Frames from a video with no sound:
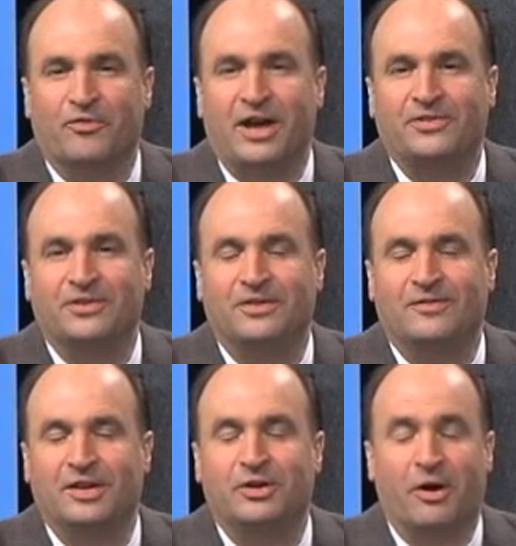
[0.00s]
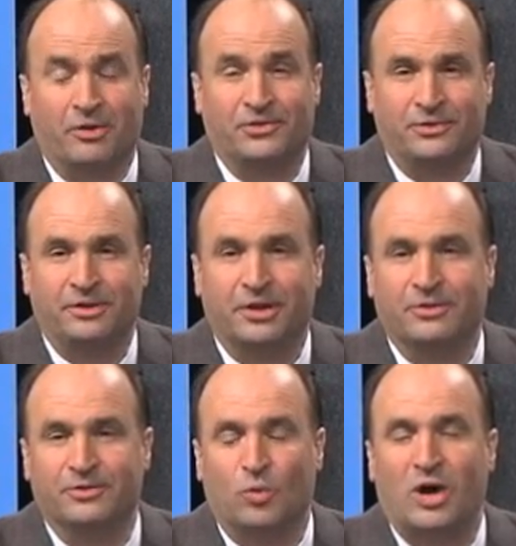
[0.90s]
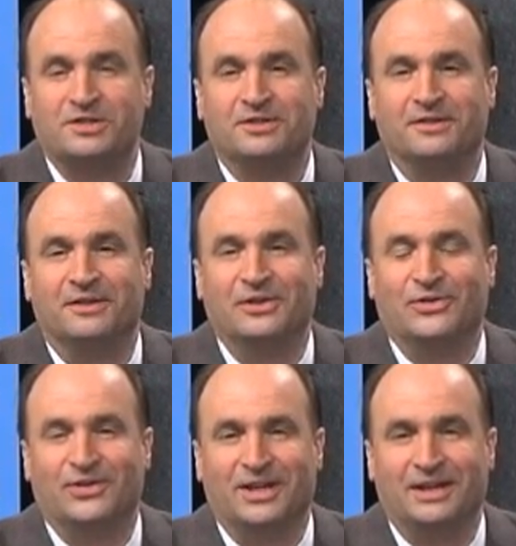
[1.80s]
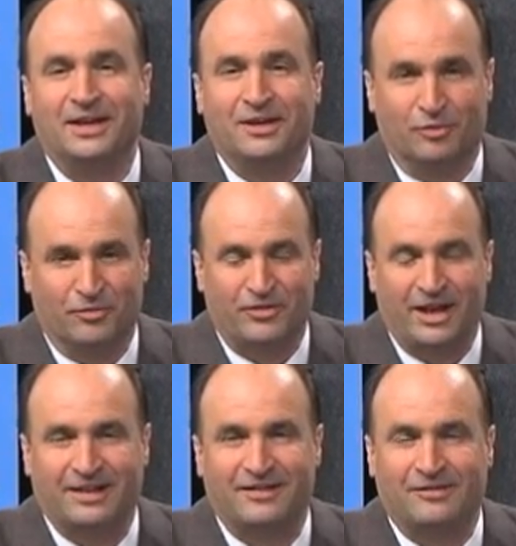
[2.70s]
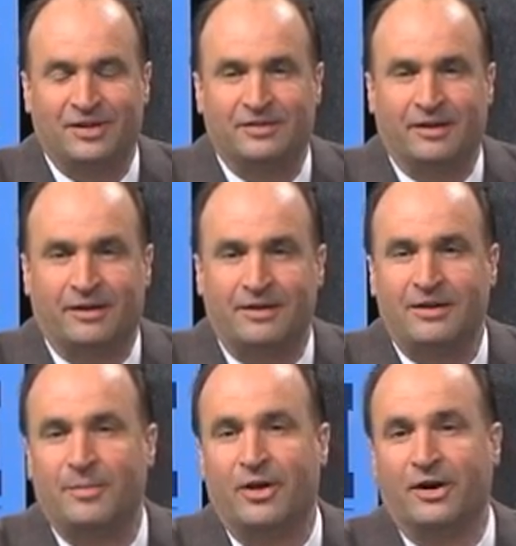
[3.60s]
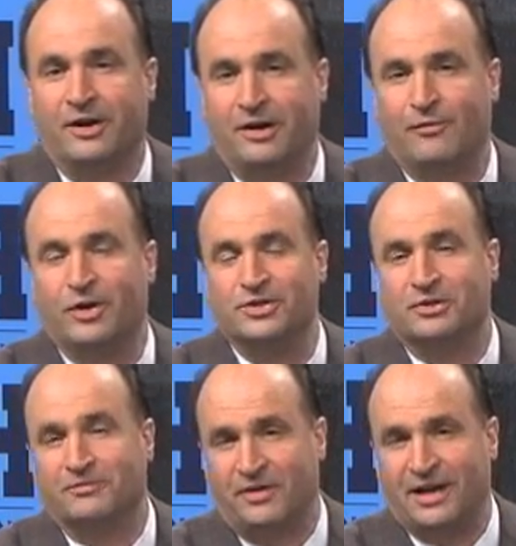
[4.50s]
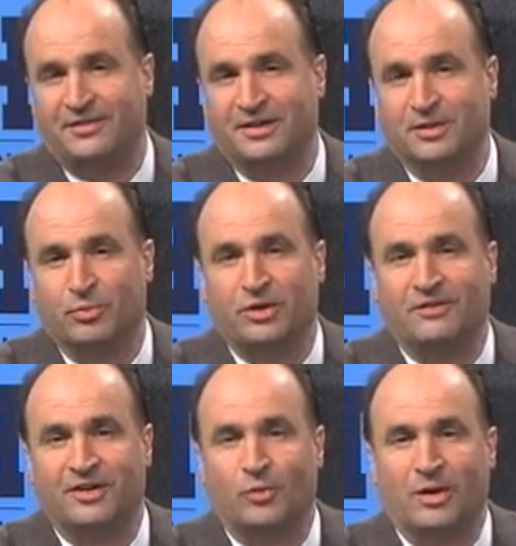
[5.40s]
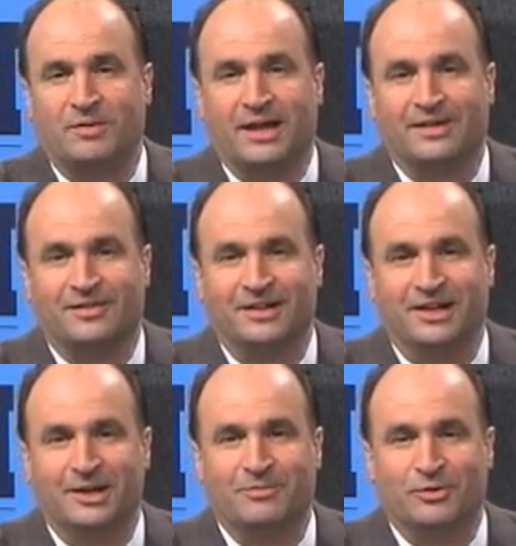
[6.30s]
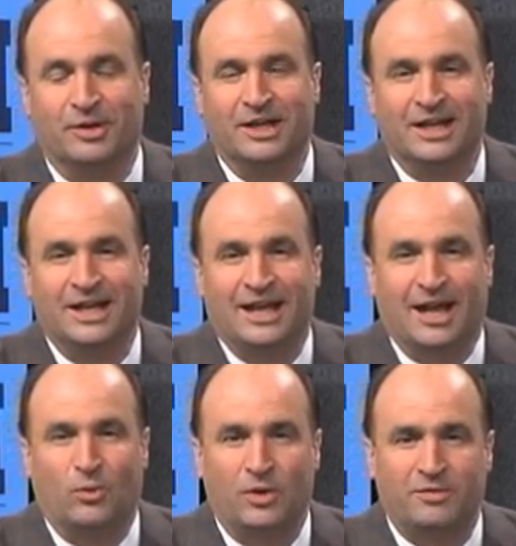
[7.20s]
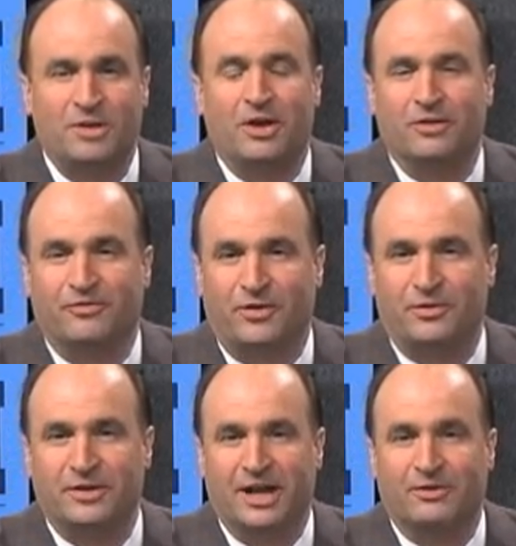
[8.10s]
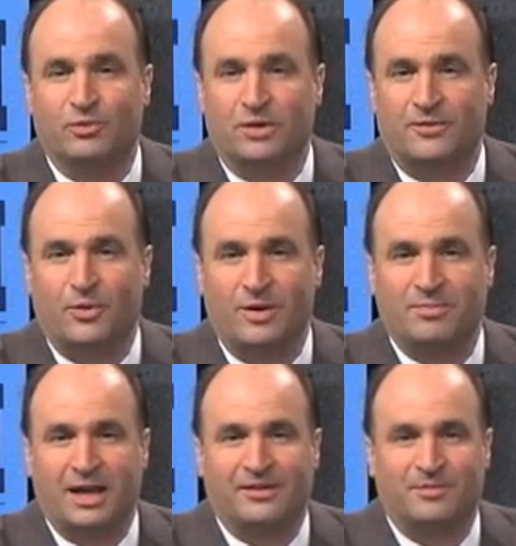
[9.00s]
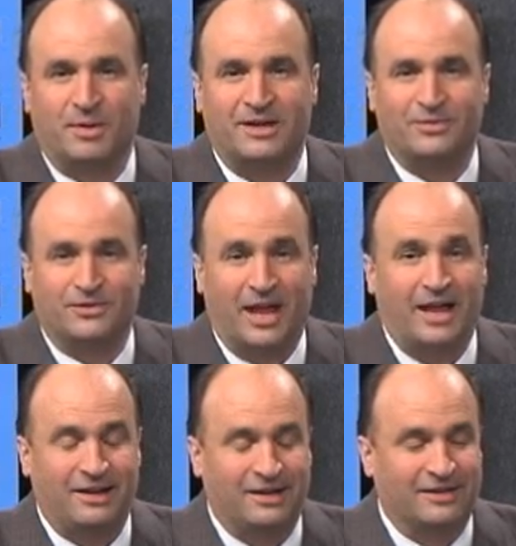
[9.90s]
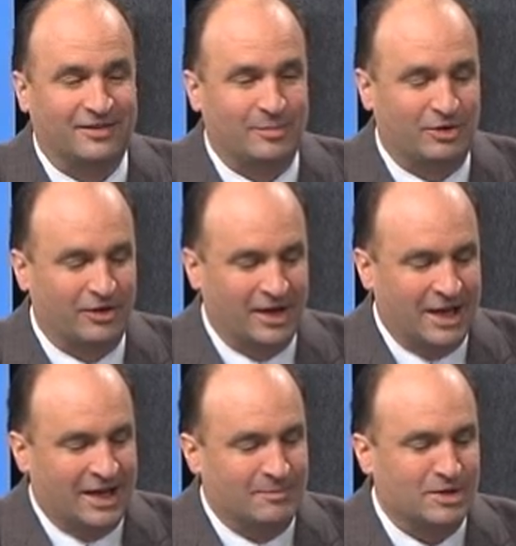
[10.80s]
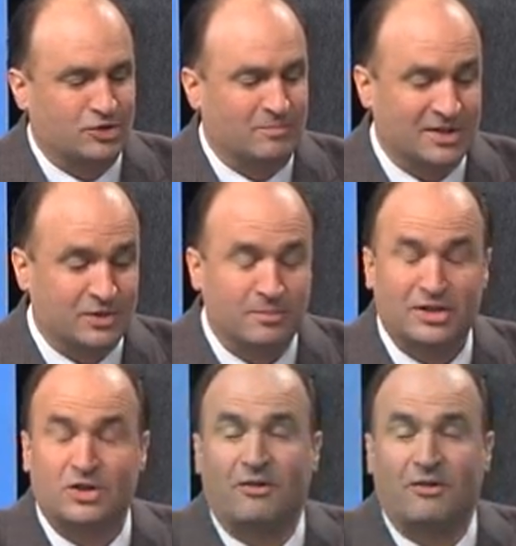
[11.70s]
FOSE-TV near our studios in Washington, D.C. for FedEdTV.com and our coverage of FOSE and the pre-event webcast leading up to it. And with me on the phone now is one of our webcast sponsors and an exhibitor, Mr. Mitch